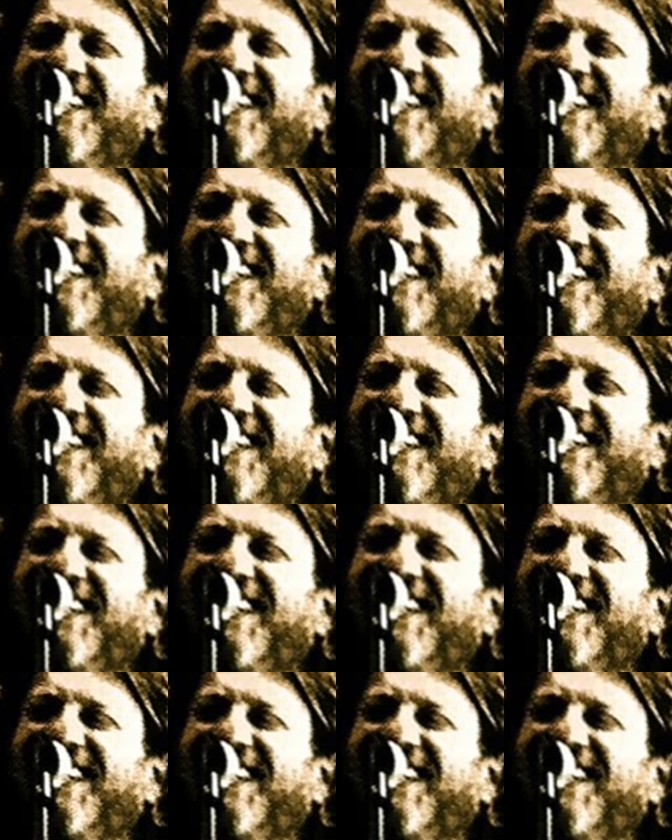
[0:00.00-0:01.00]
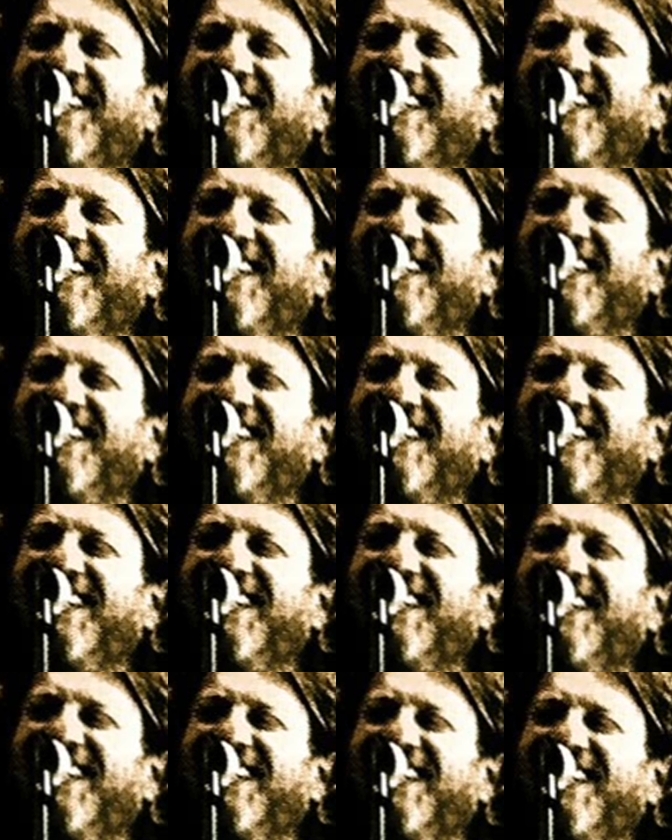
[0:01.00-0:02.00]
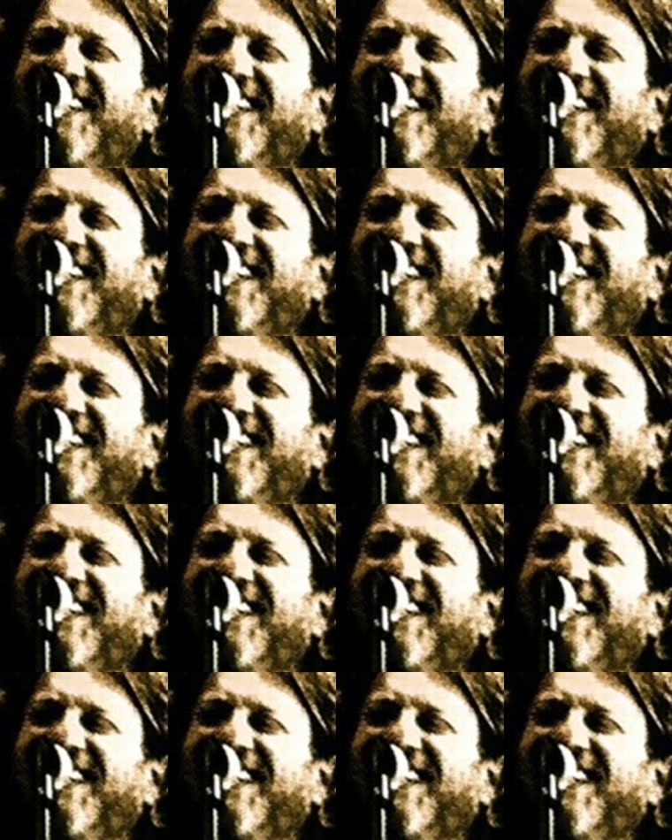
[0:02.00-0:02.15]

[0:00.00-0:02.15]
[no speech]